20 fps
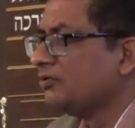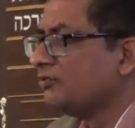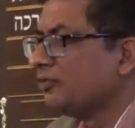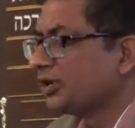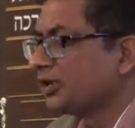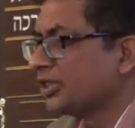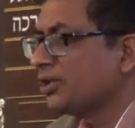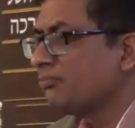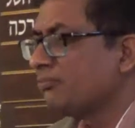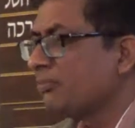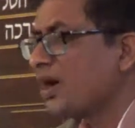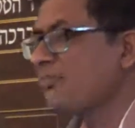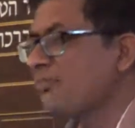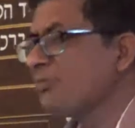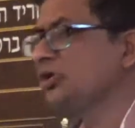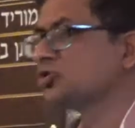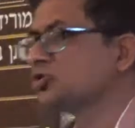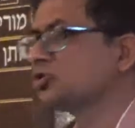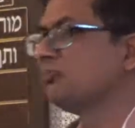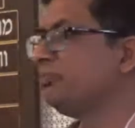When the
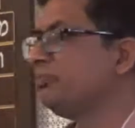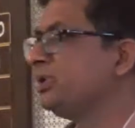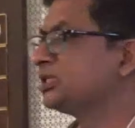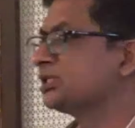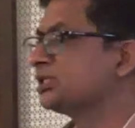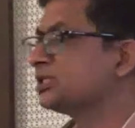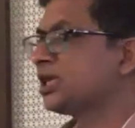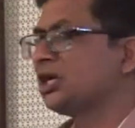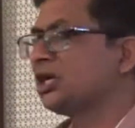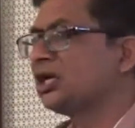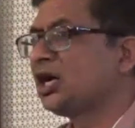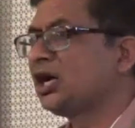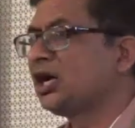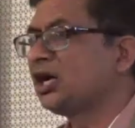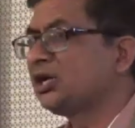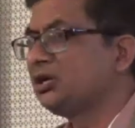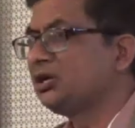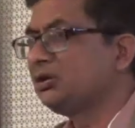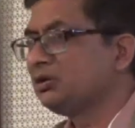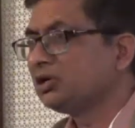bombing,
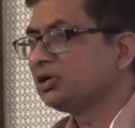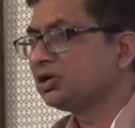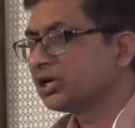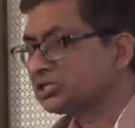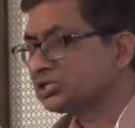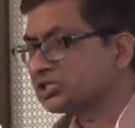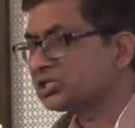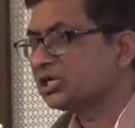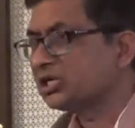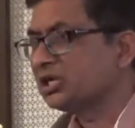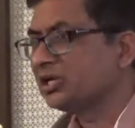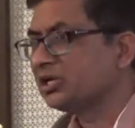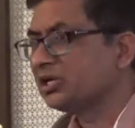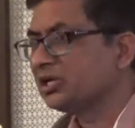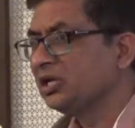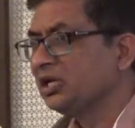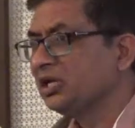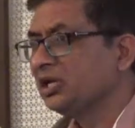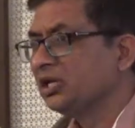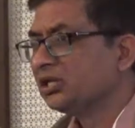Mississauga restaurant,
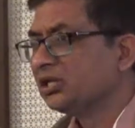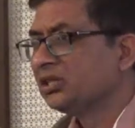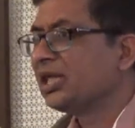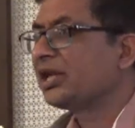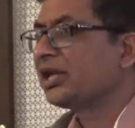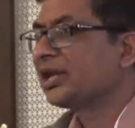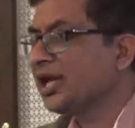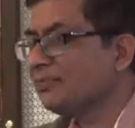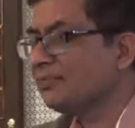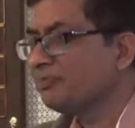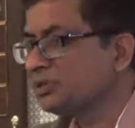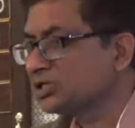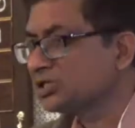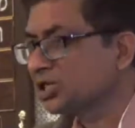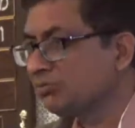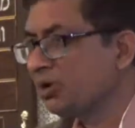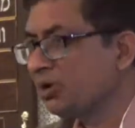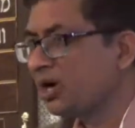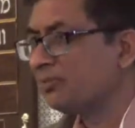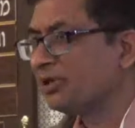there happens a
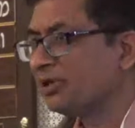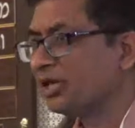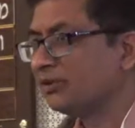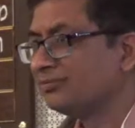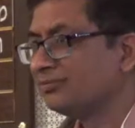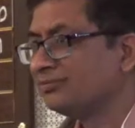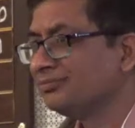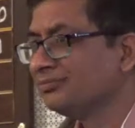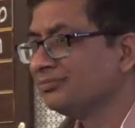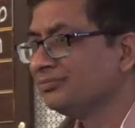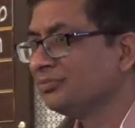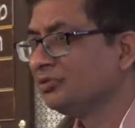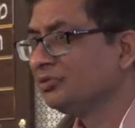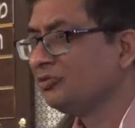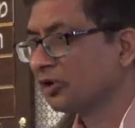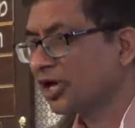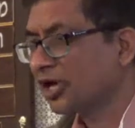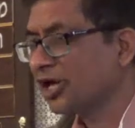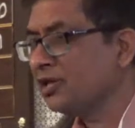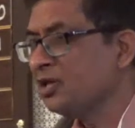bombing.
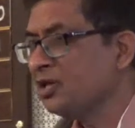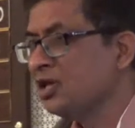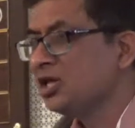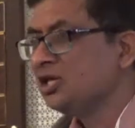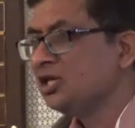Okay,